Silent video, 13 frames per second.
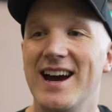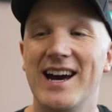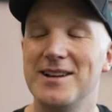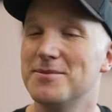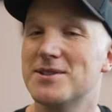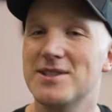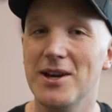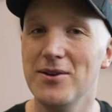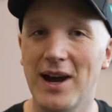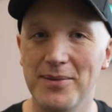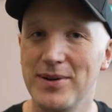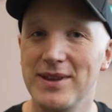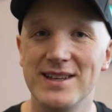And I'm so
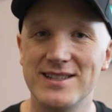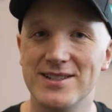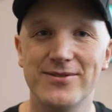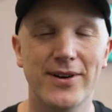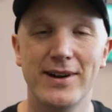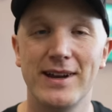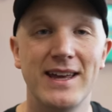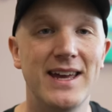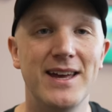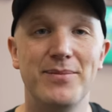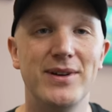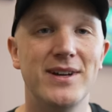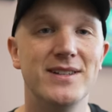happy this is finally
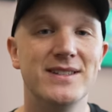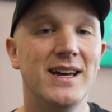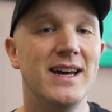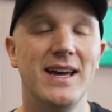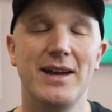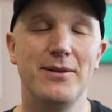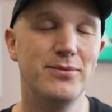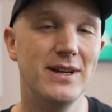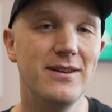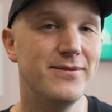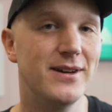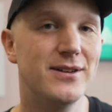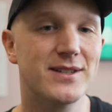here because it really
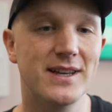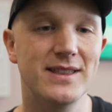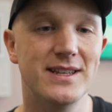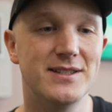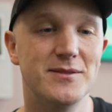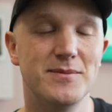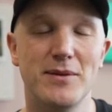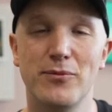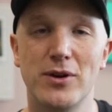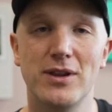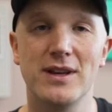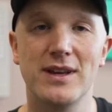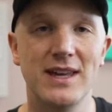feels like this has been one
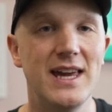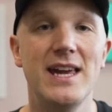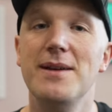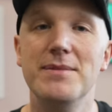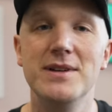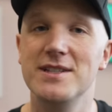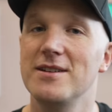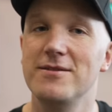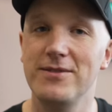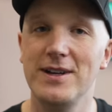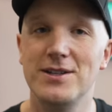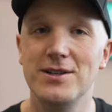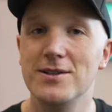of the key missing
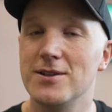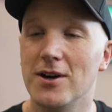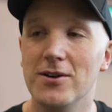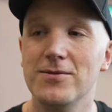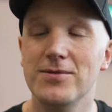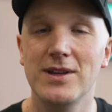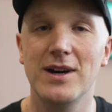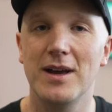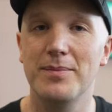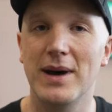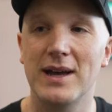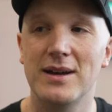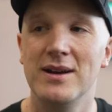features of the
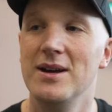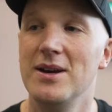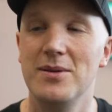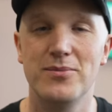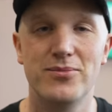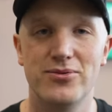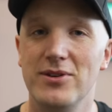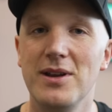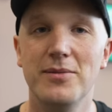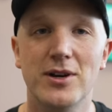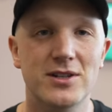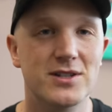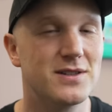iPad pretty
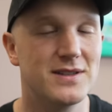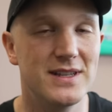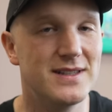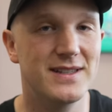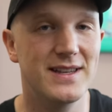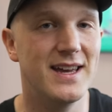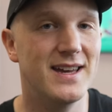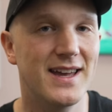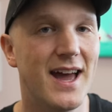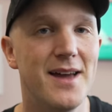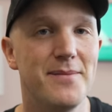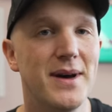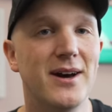much since it
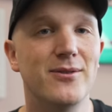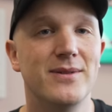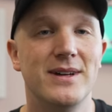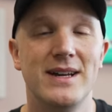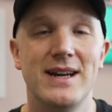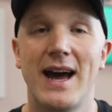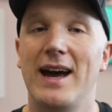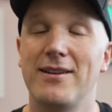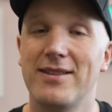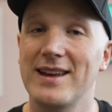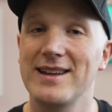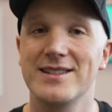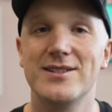came out. And
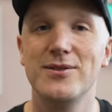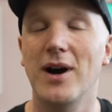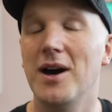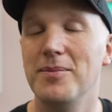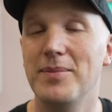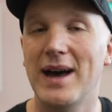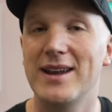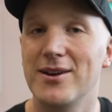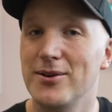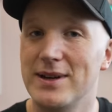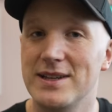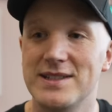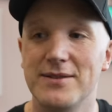thanks to iPad
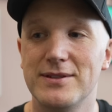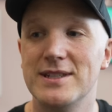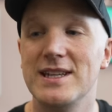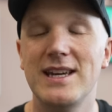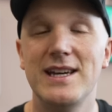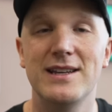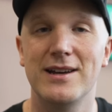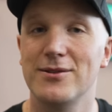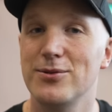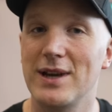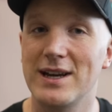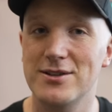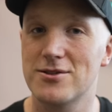OS 17 and all
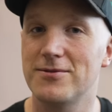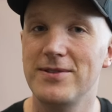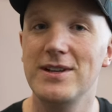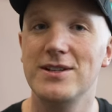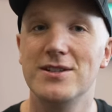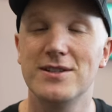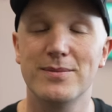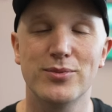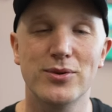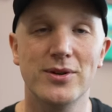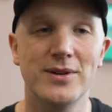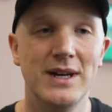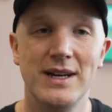the extra features it
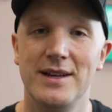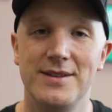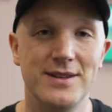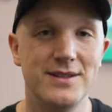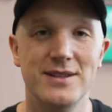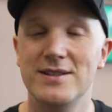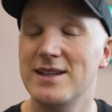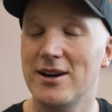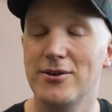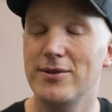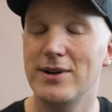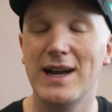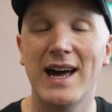brought, this is now
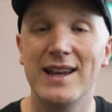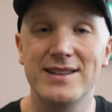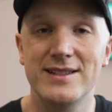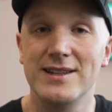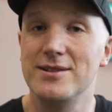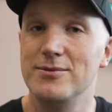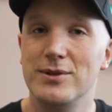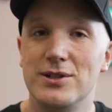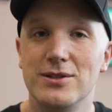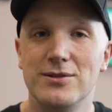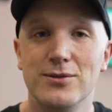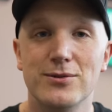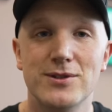a reality, which
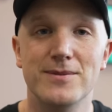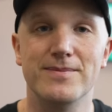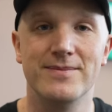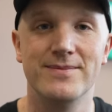is awesome.